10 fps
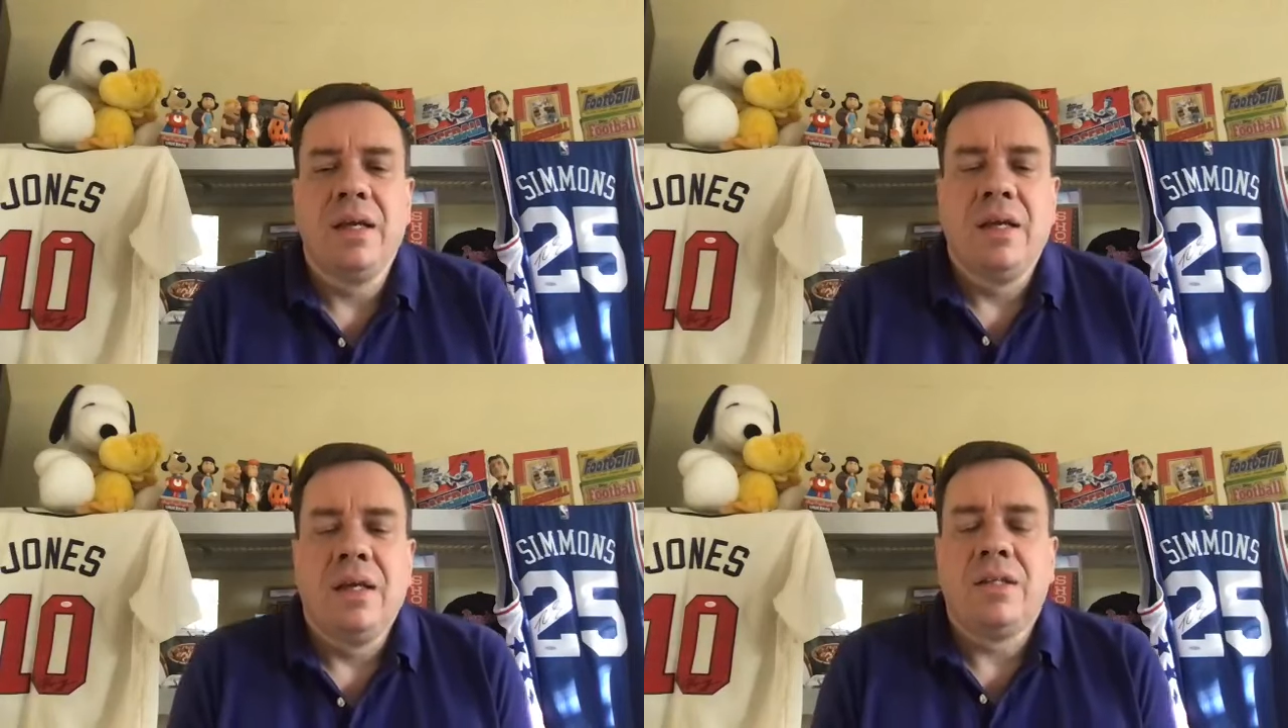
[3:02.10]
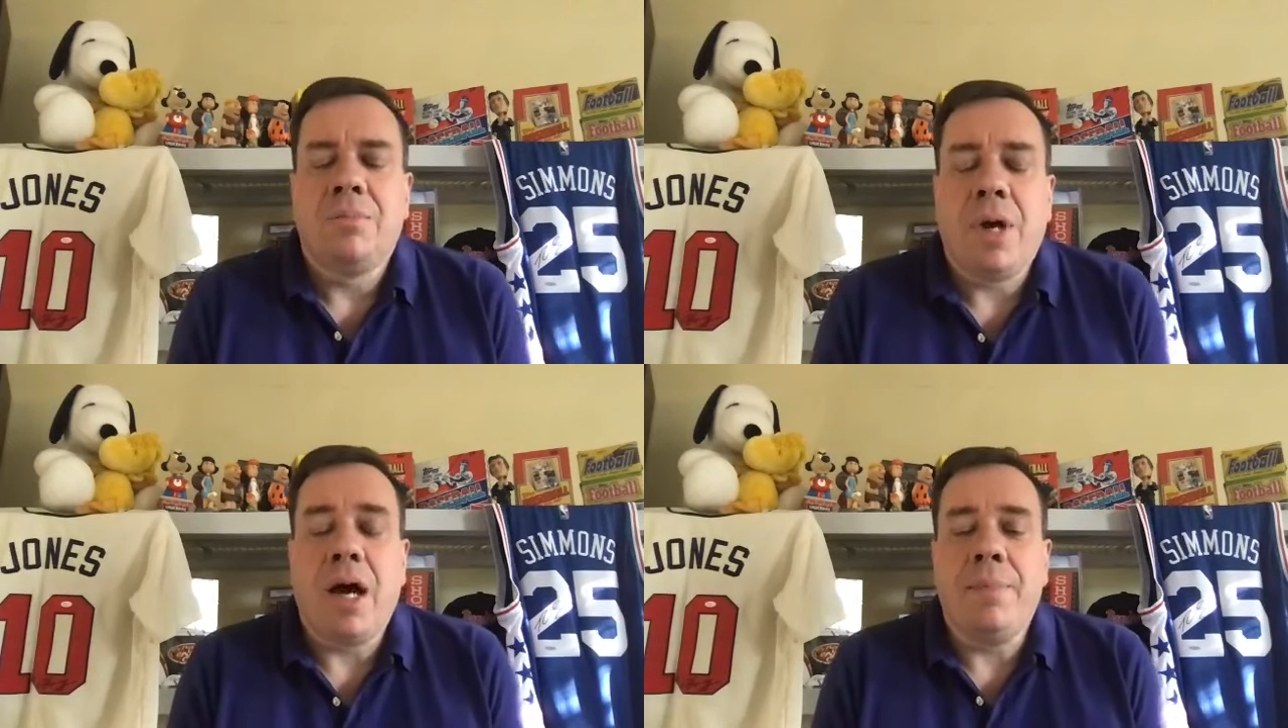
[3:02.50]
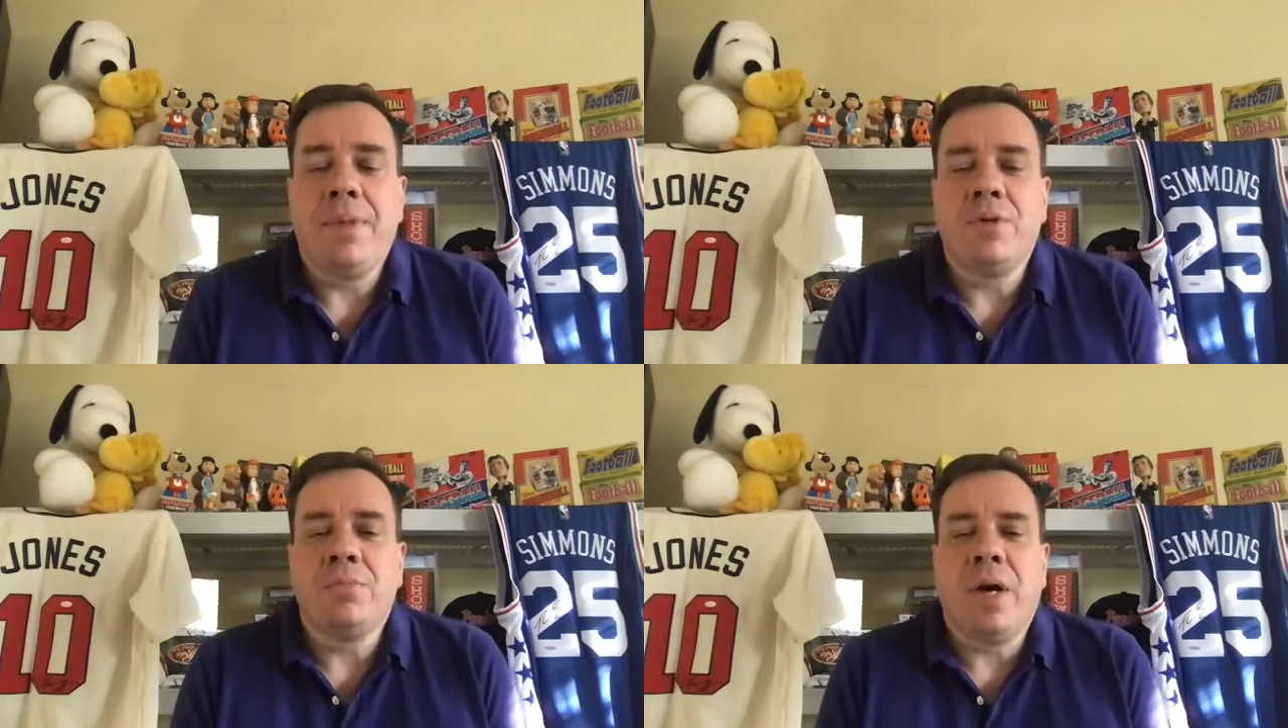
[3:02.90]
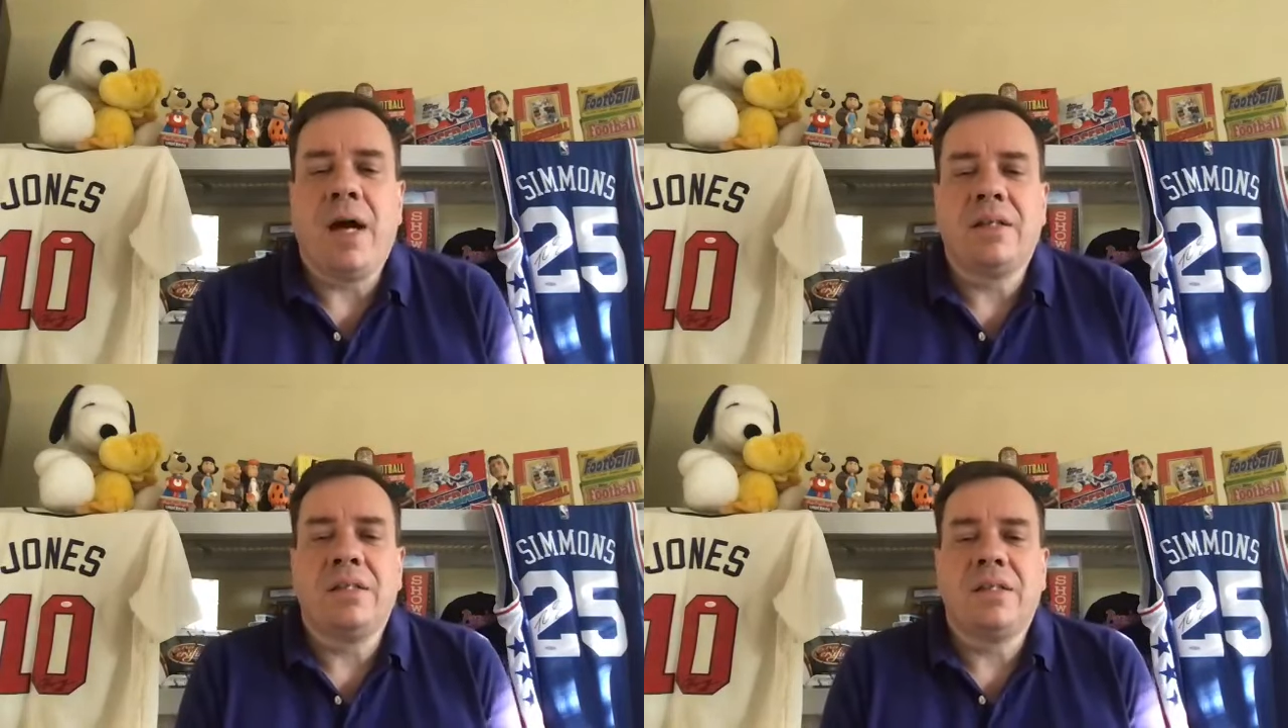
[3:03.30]
to pop those
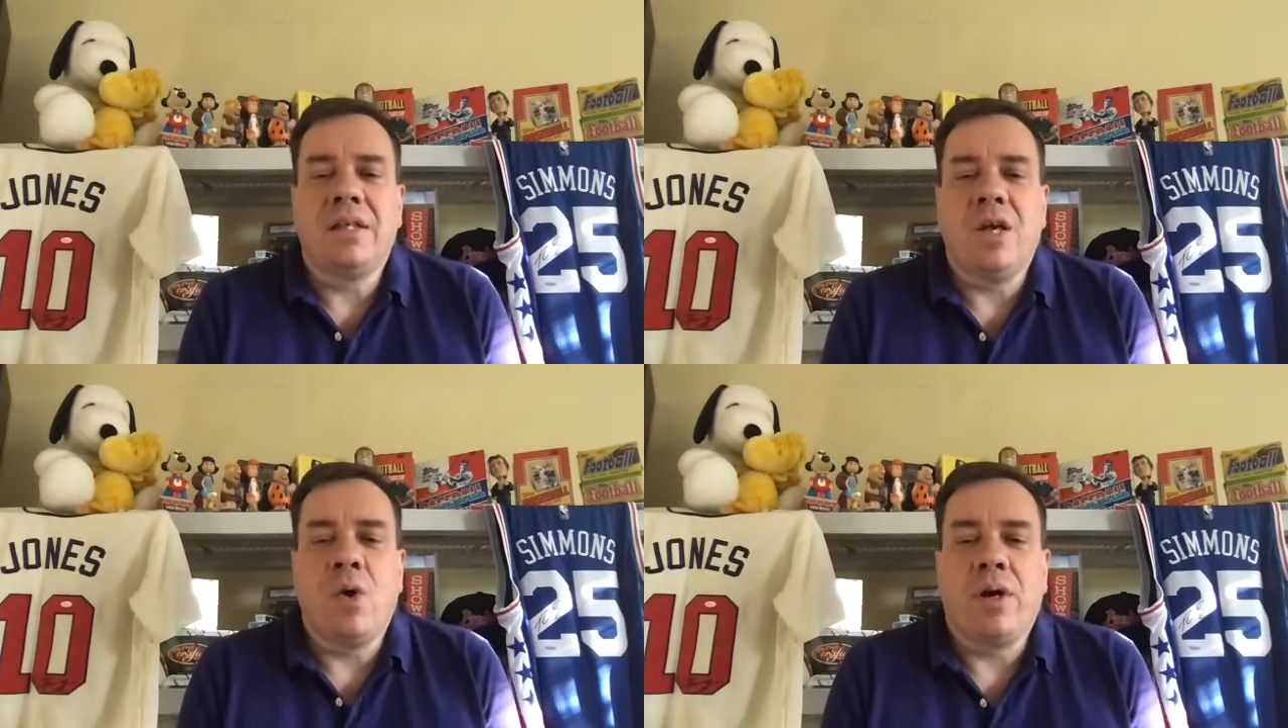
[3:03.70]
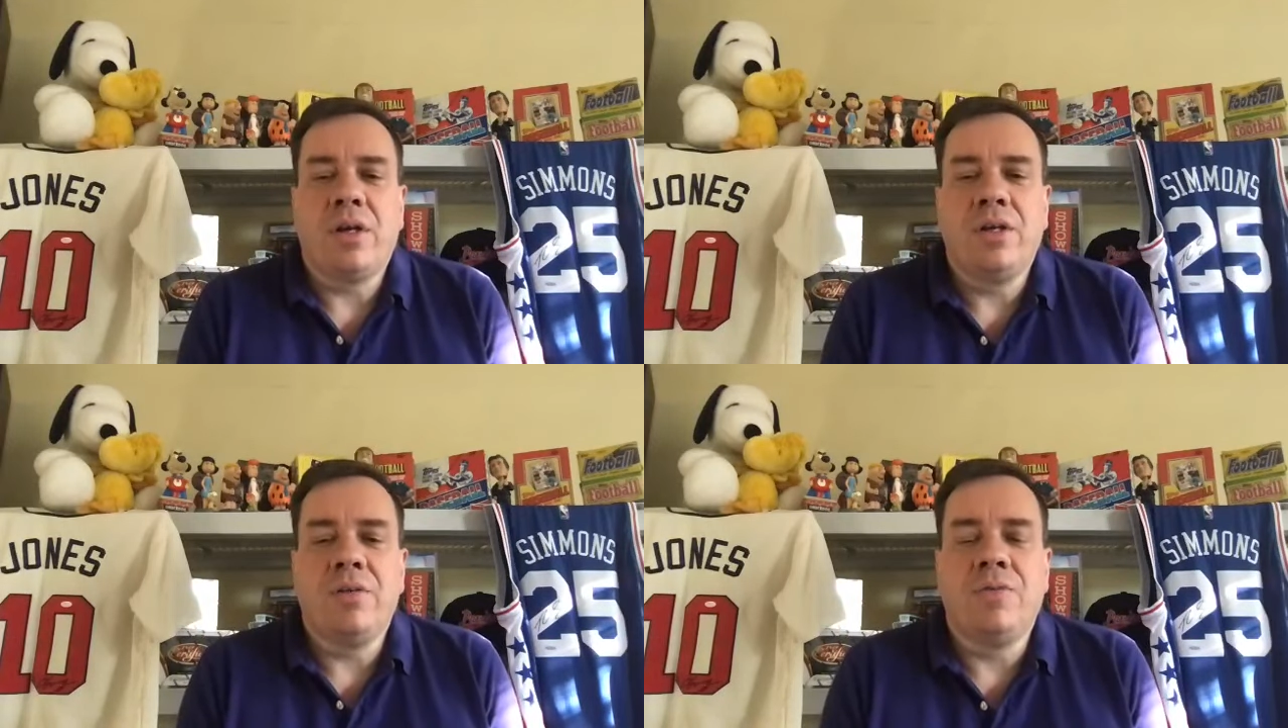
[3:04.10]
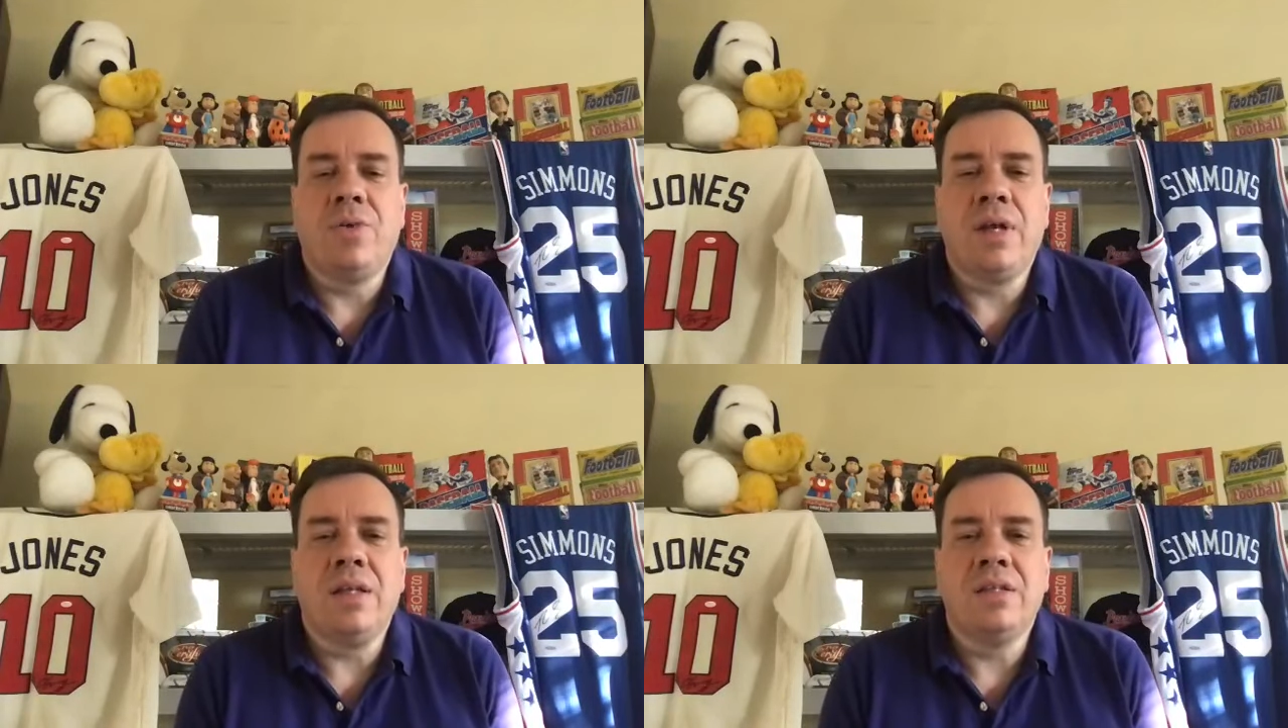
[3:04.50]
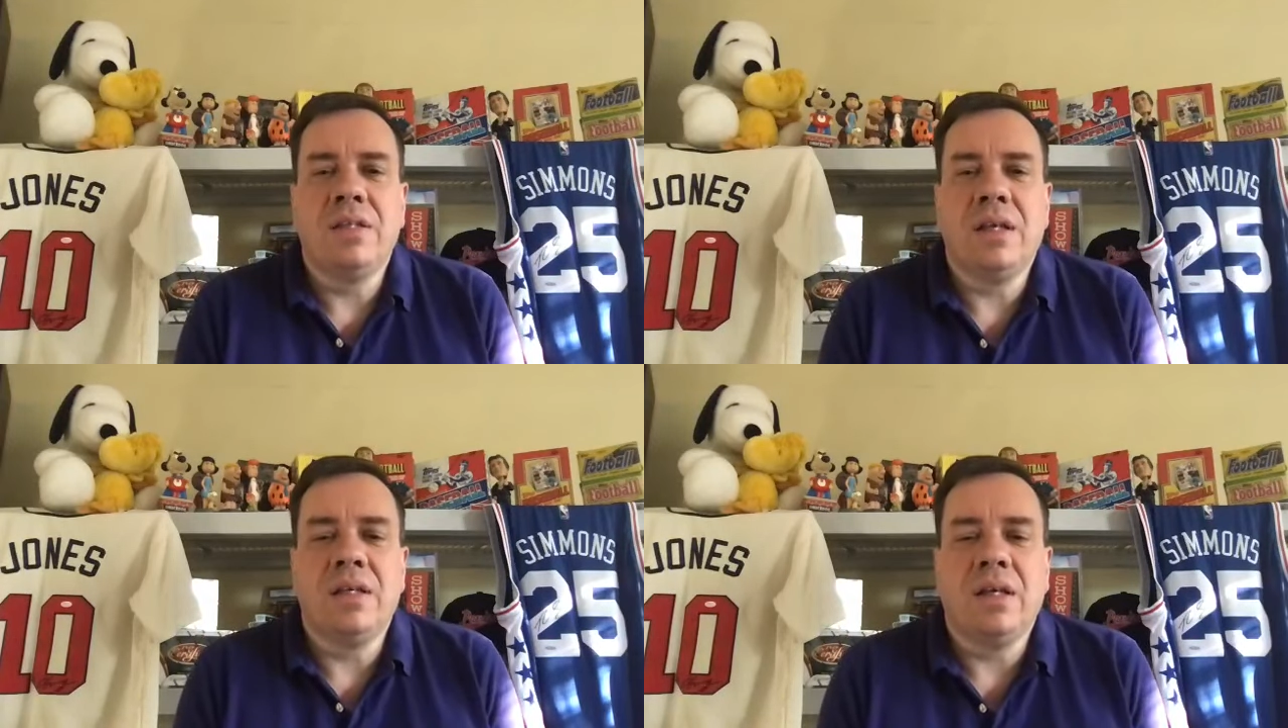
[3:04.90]
boxes. I know our good friends
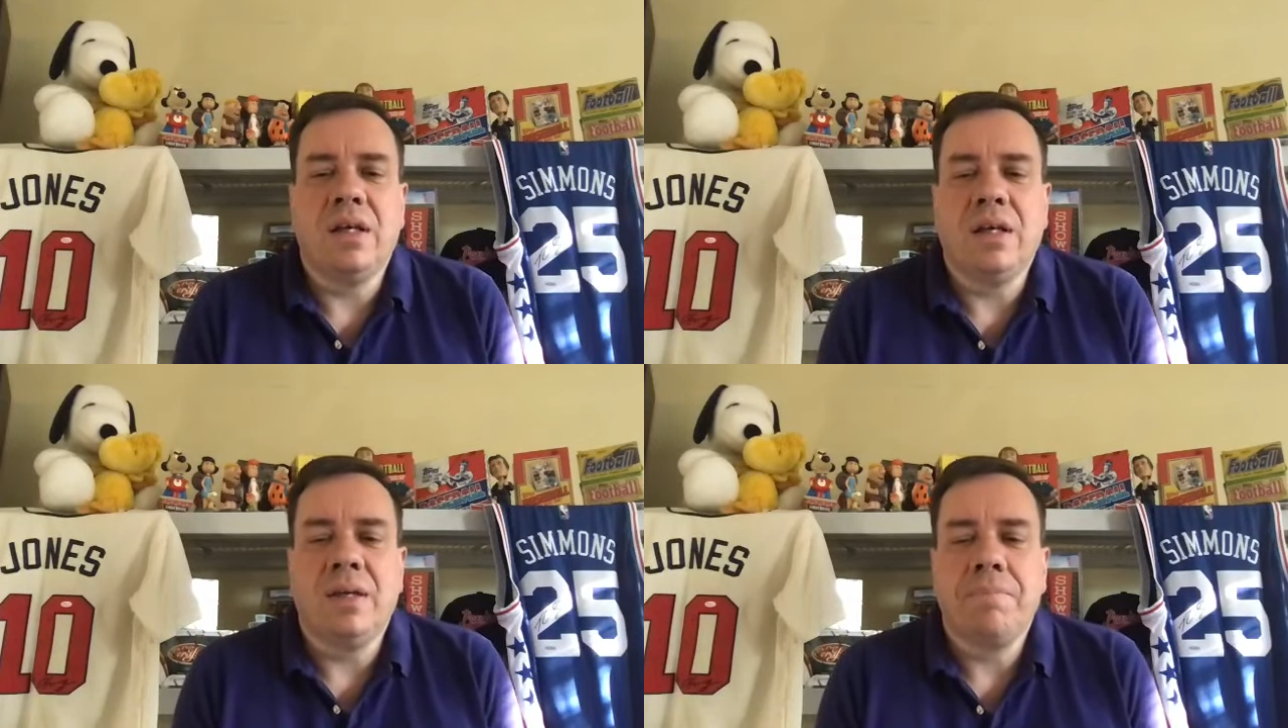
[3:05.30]
at my